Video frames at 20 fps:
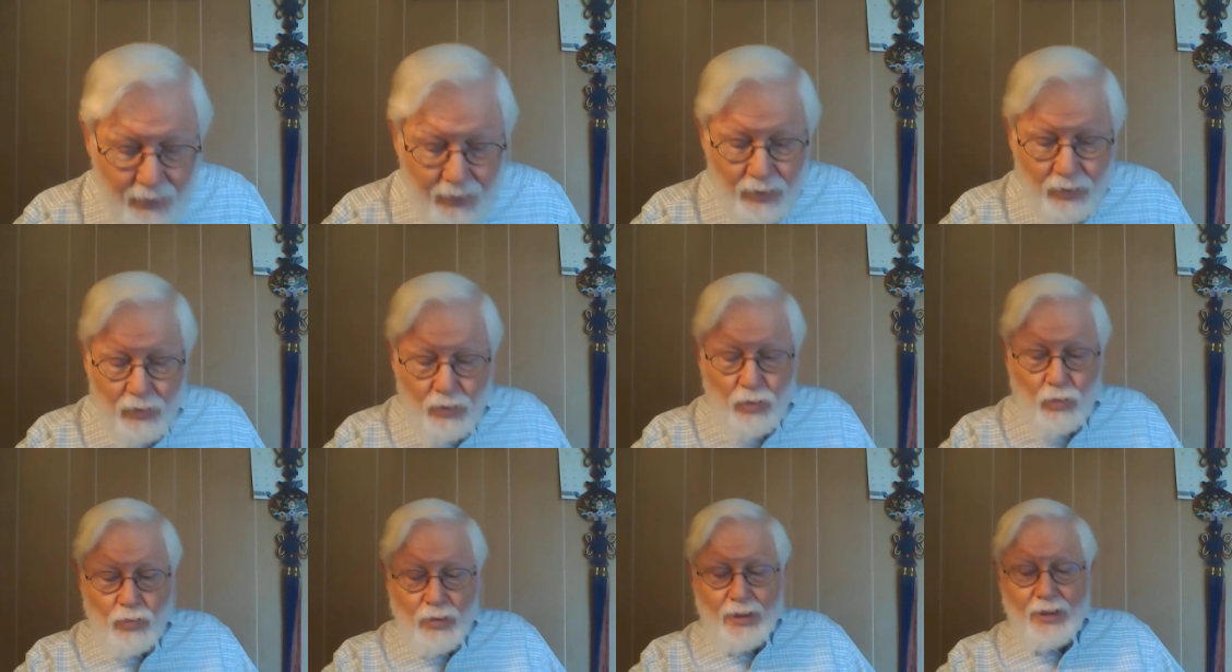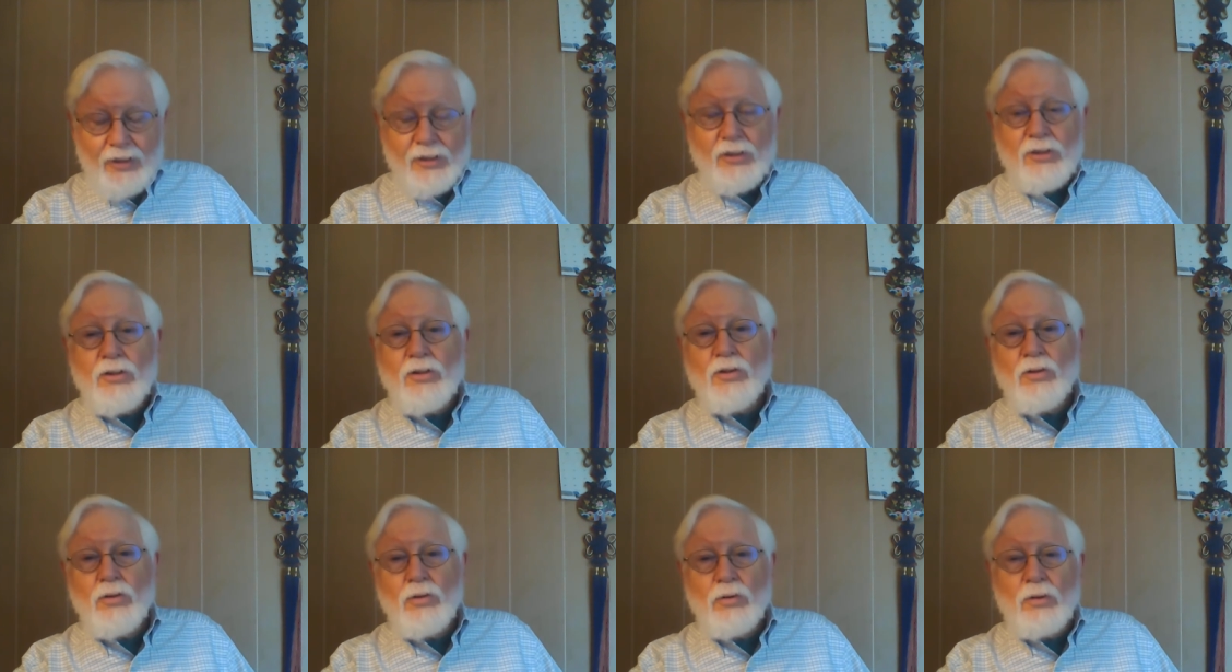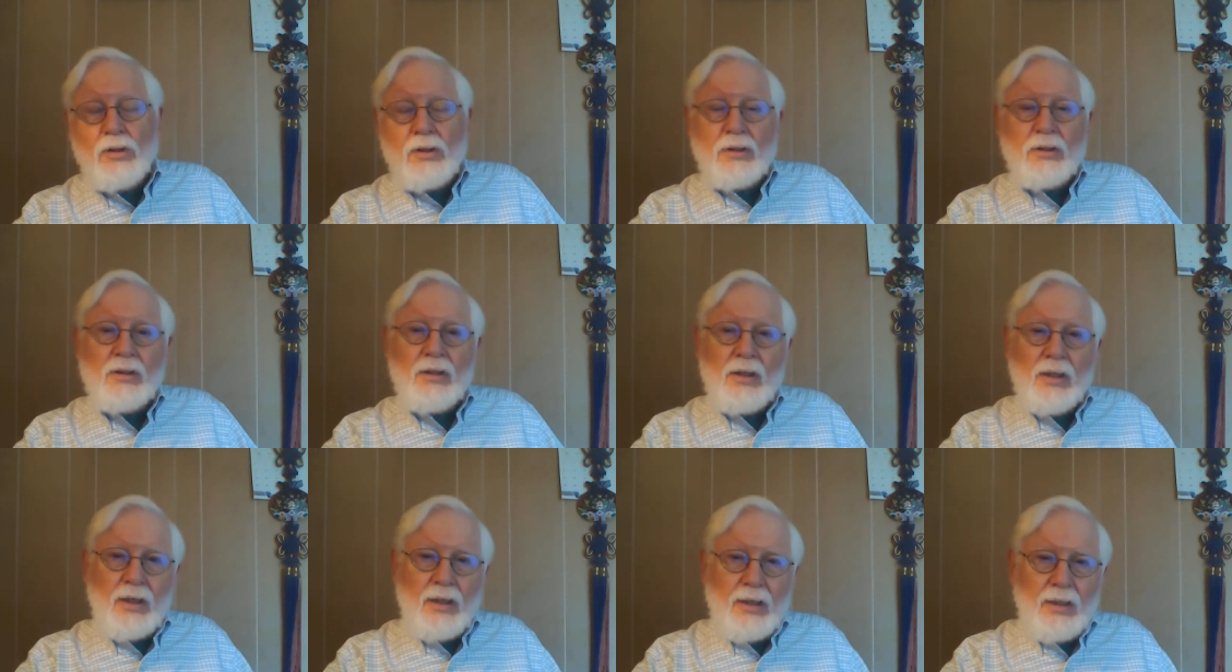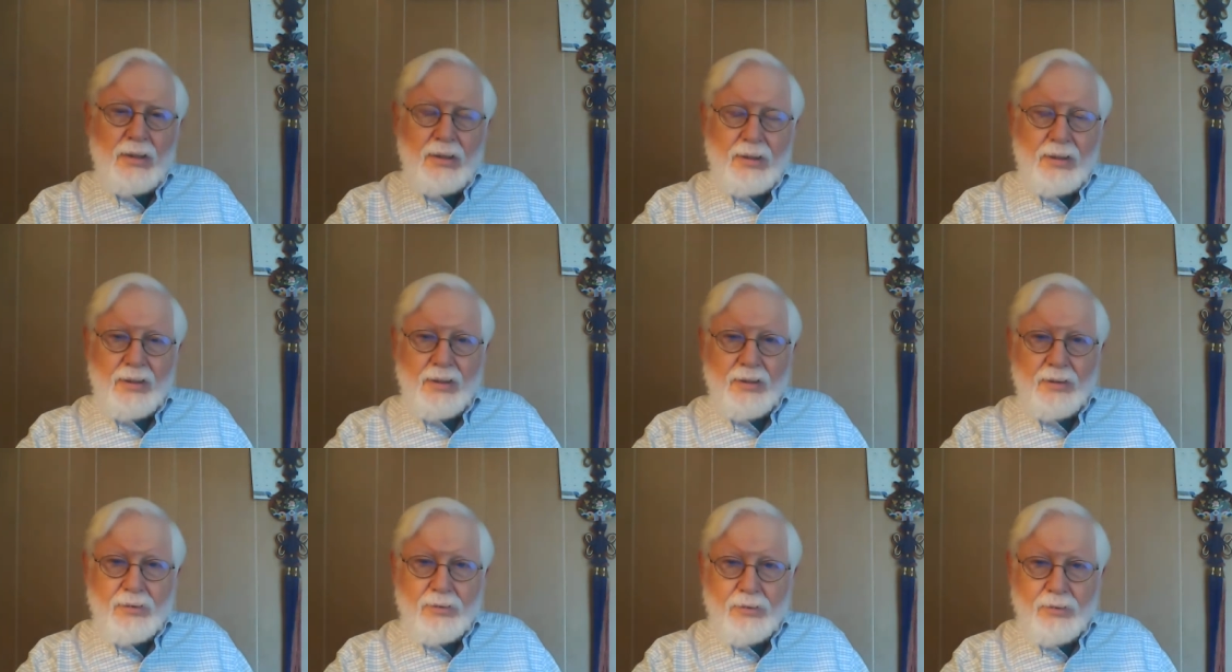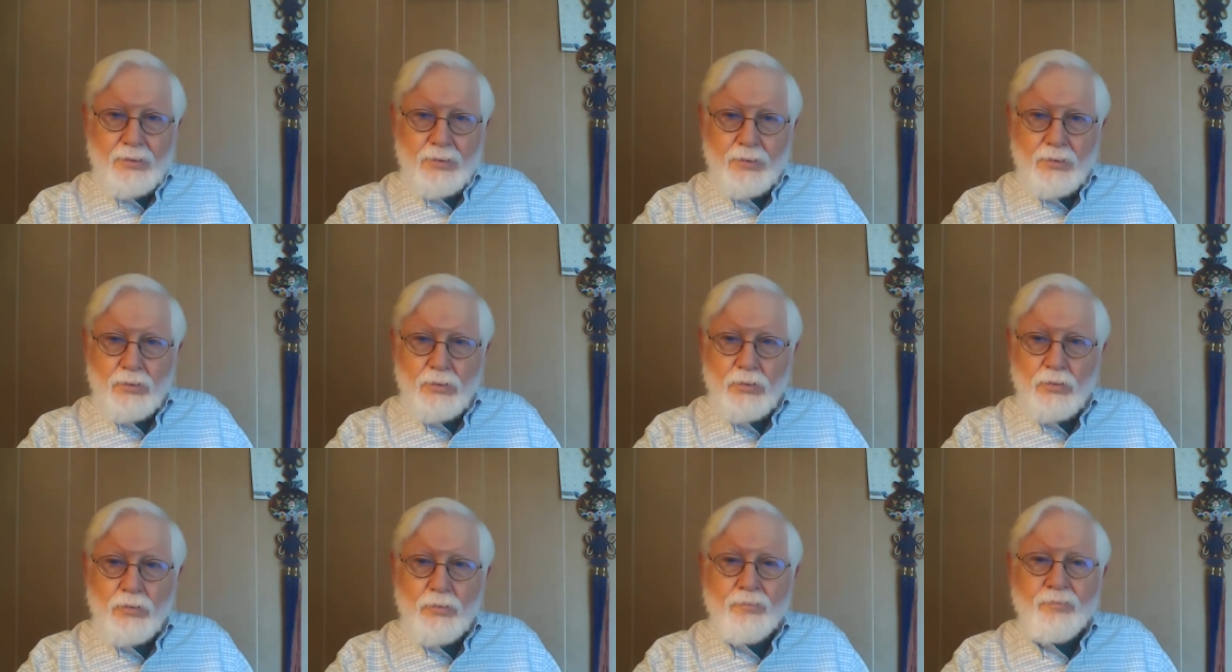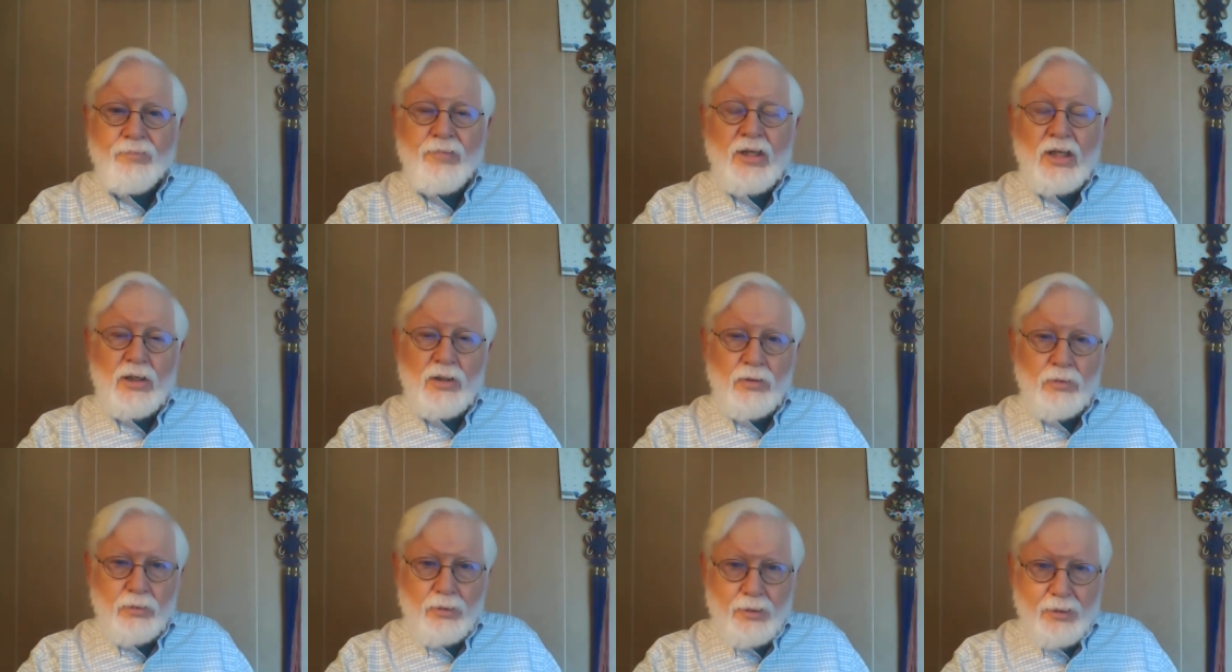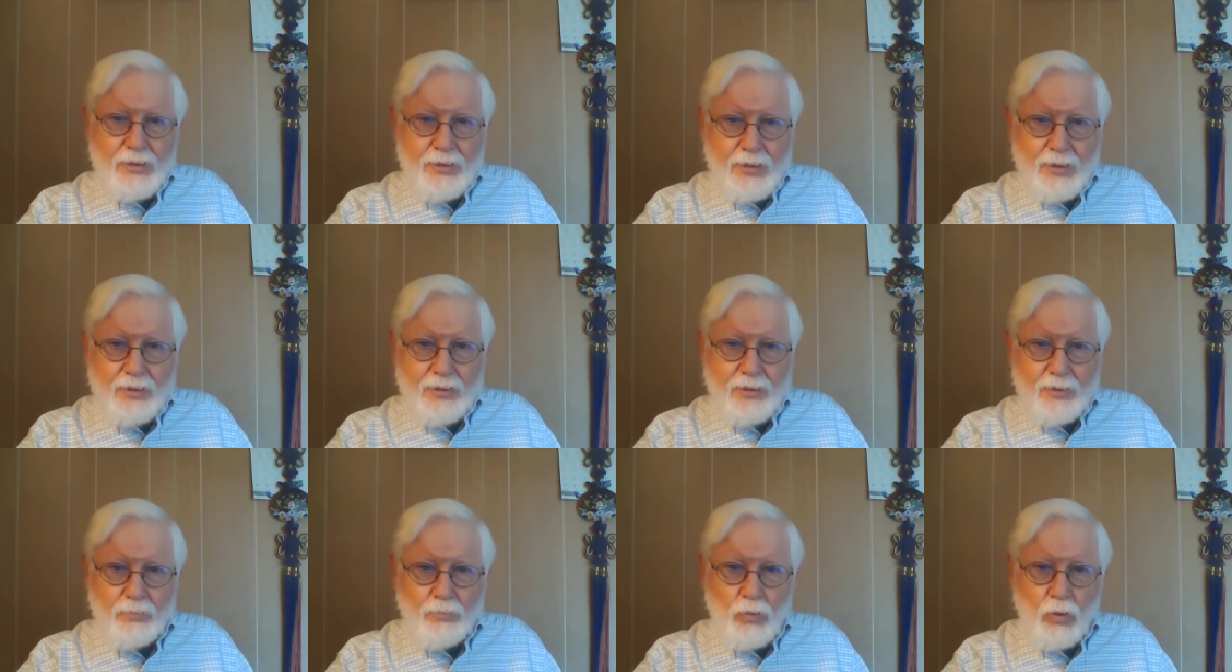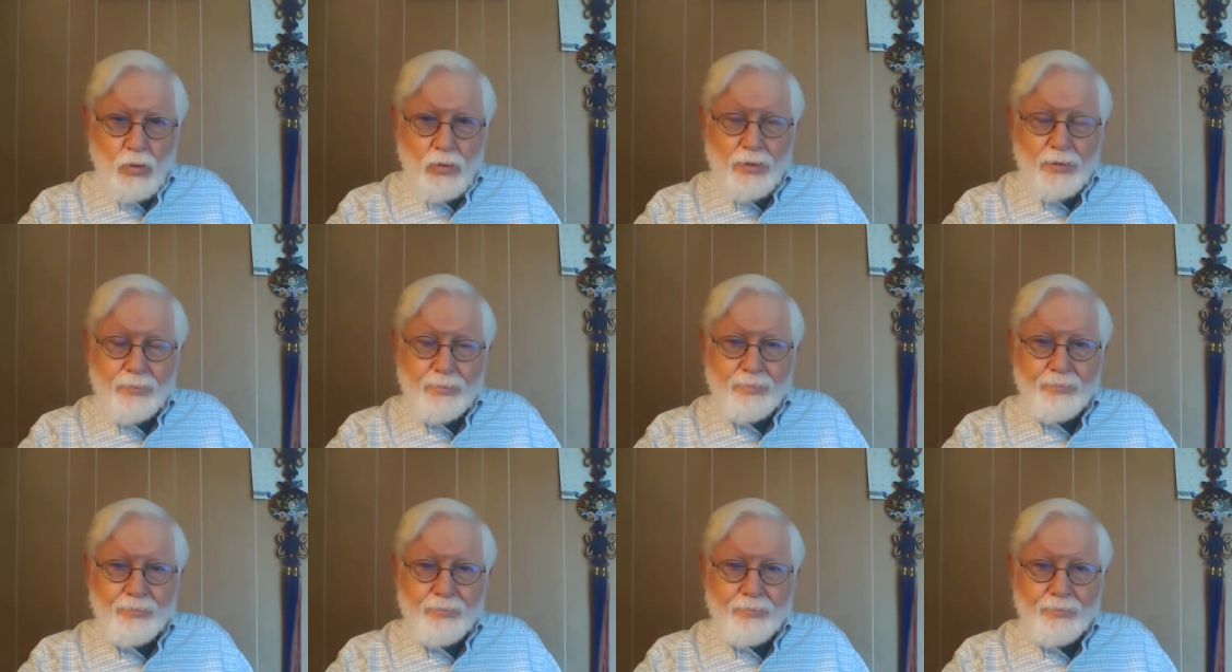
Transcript: You're going to log into your discussion board.